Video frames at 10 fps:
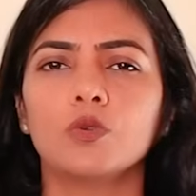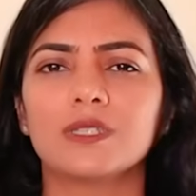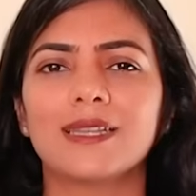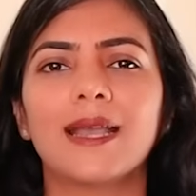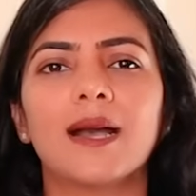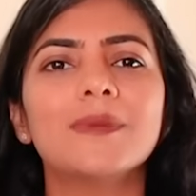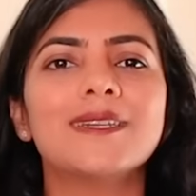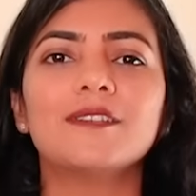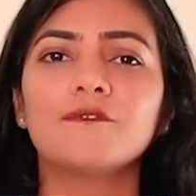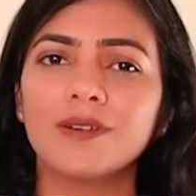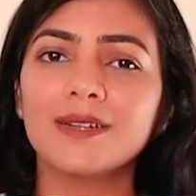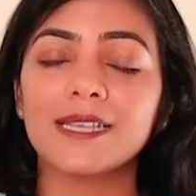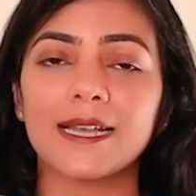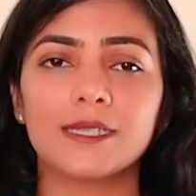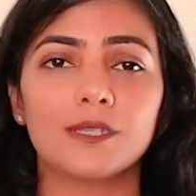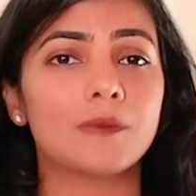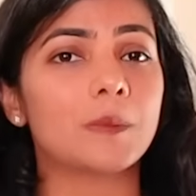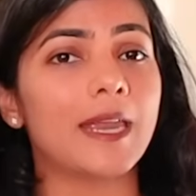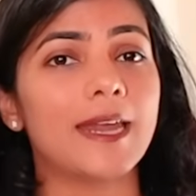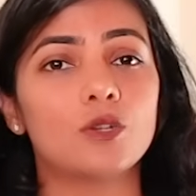use, they come in different sizes
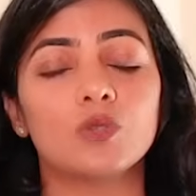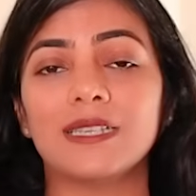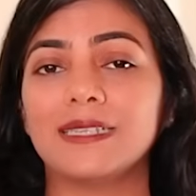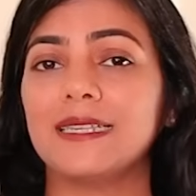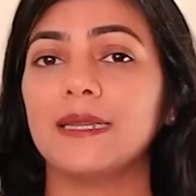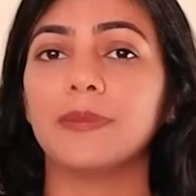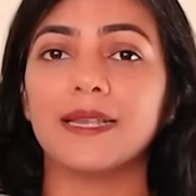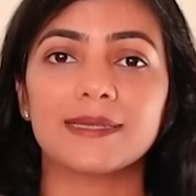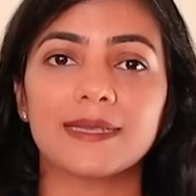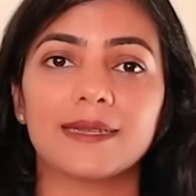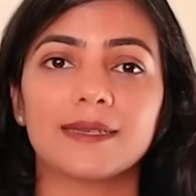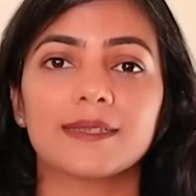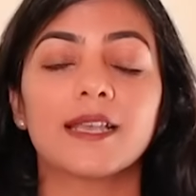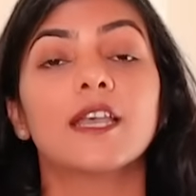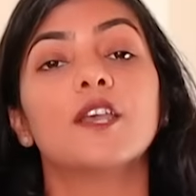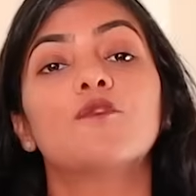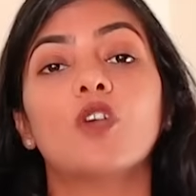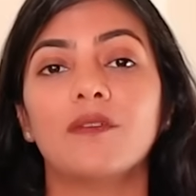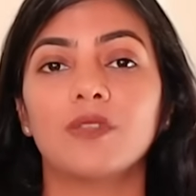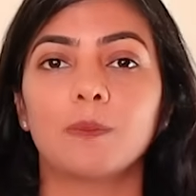from 8 to 16 place settings. If
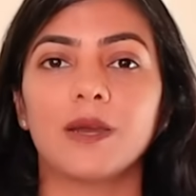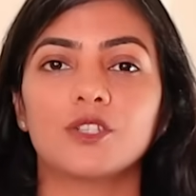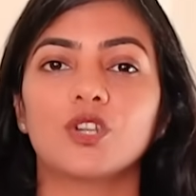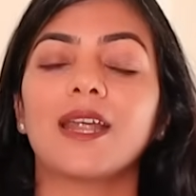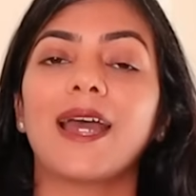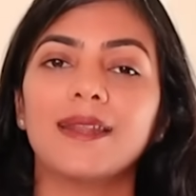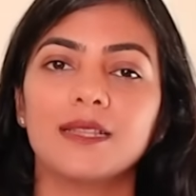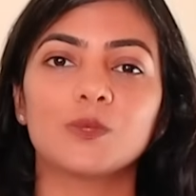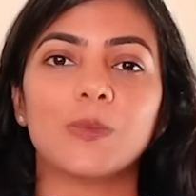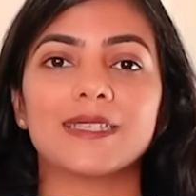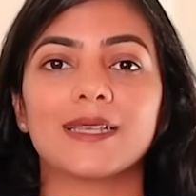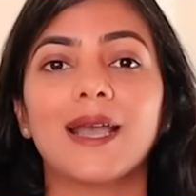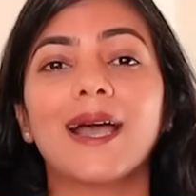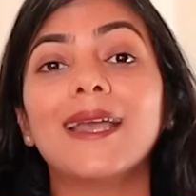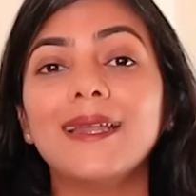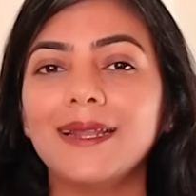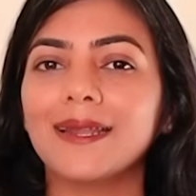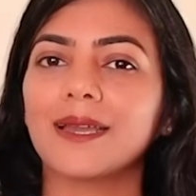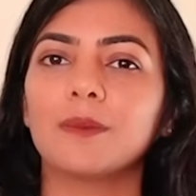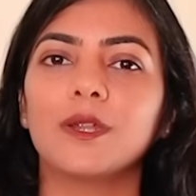you have the budget and the space, I highly
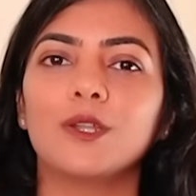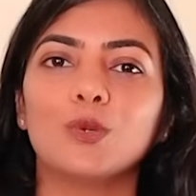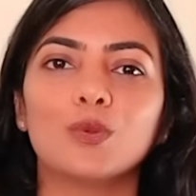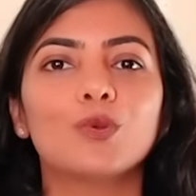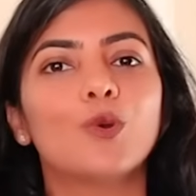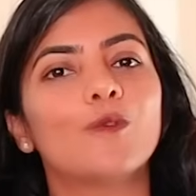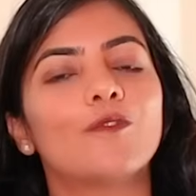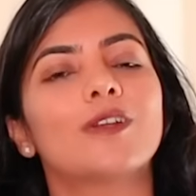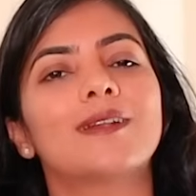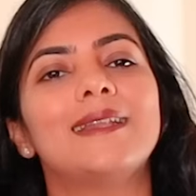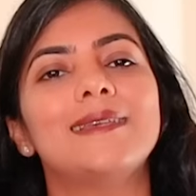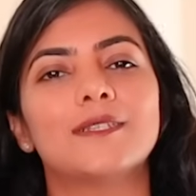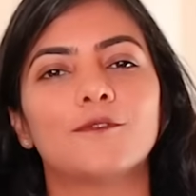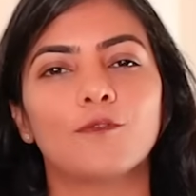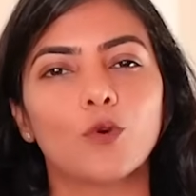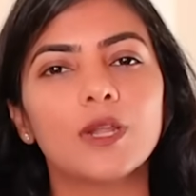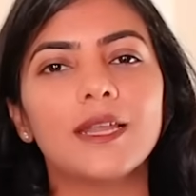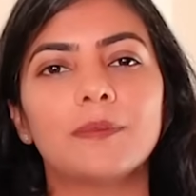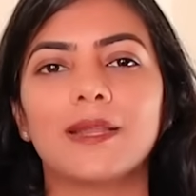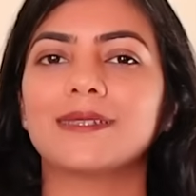recommend you to go for at least a
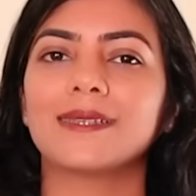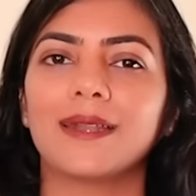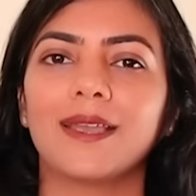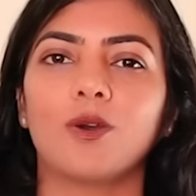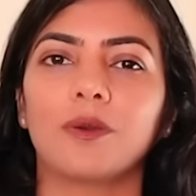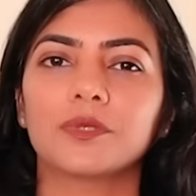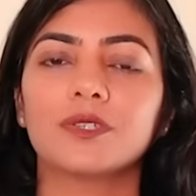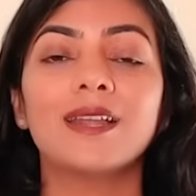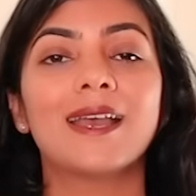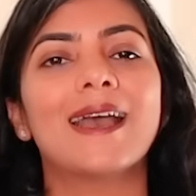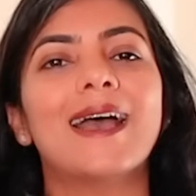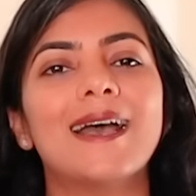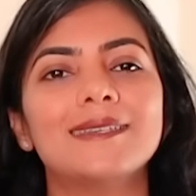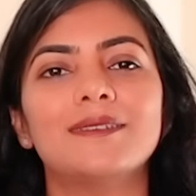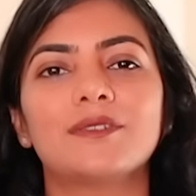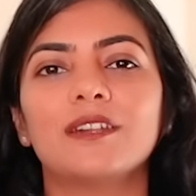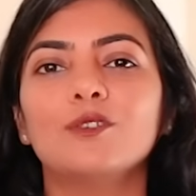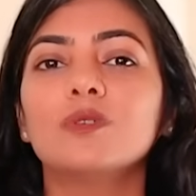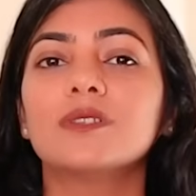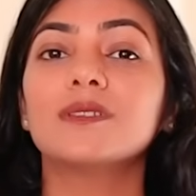14 place setting option, as it
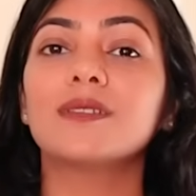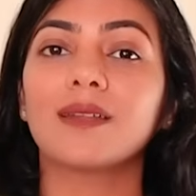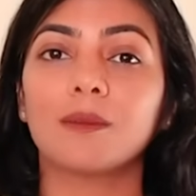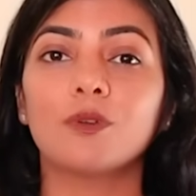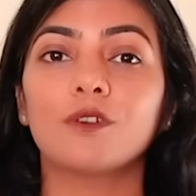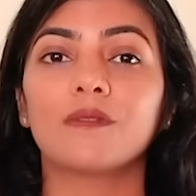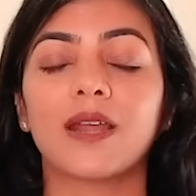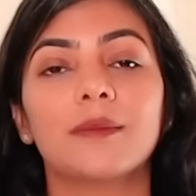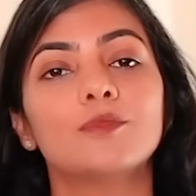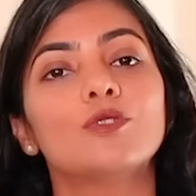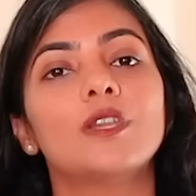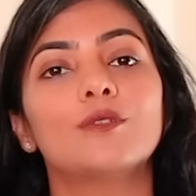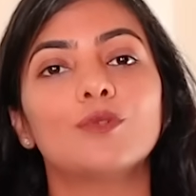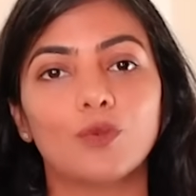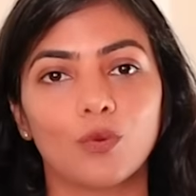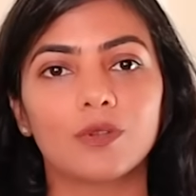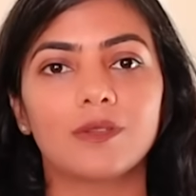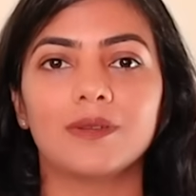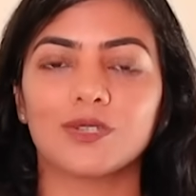reduces the number of times you need to load the